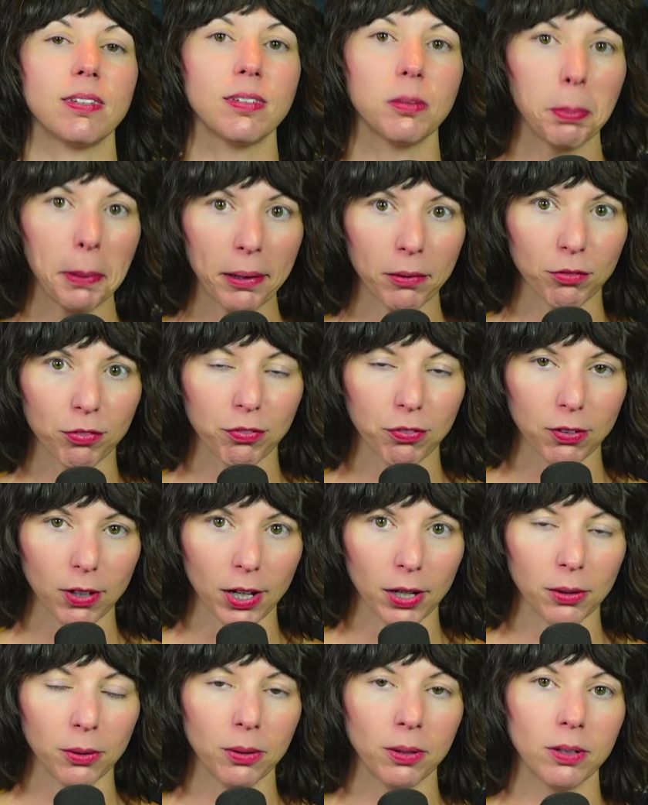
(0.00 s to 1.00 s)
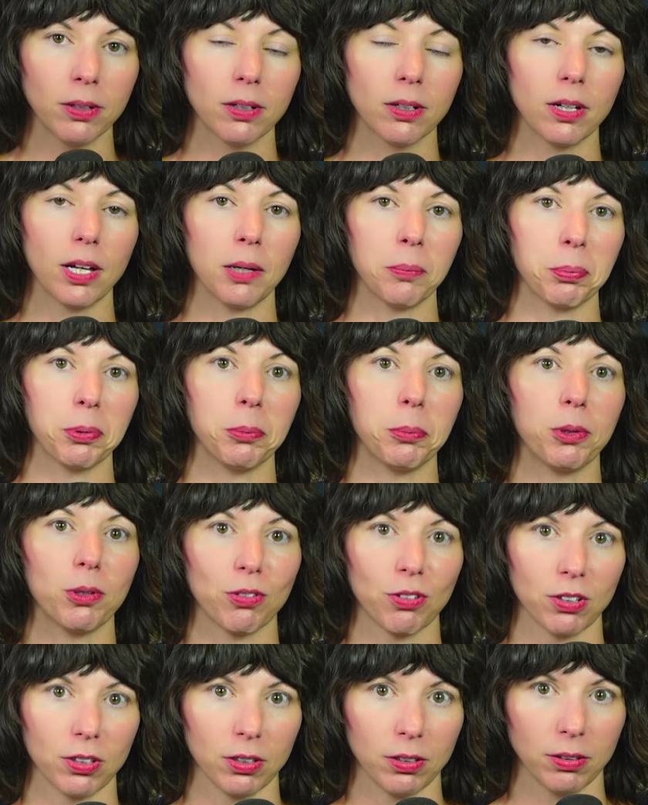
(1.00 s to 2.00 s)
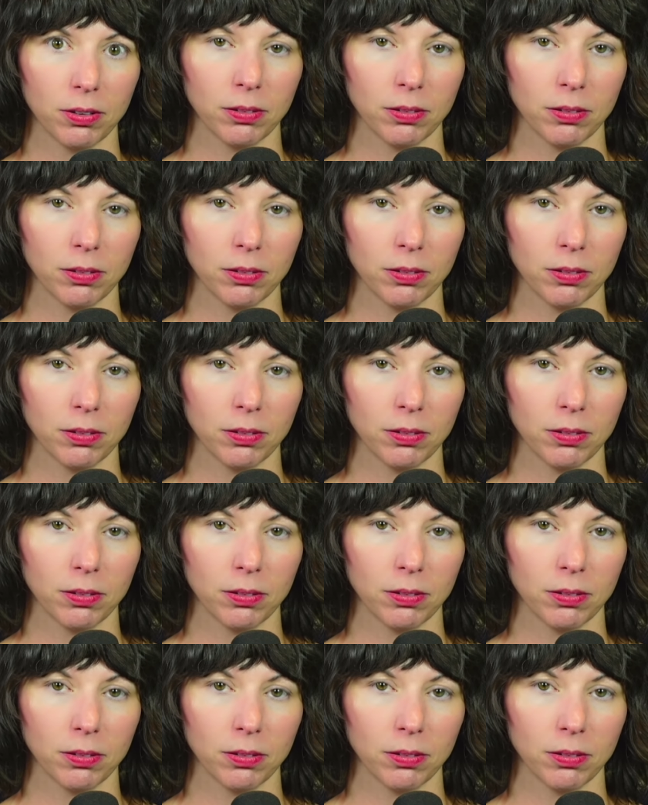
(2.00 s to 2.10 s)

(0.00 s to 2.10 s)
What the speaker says: is about flow and permission.